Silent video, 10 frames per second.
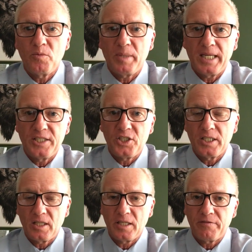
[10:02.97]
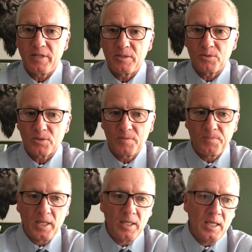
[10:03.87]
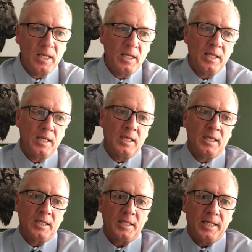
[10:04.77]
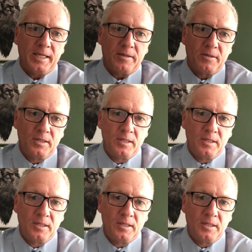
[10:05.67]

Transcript: you page in ClickFunnels. Now,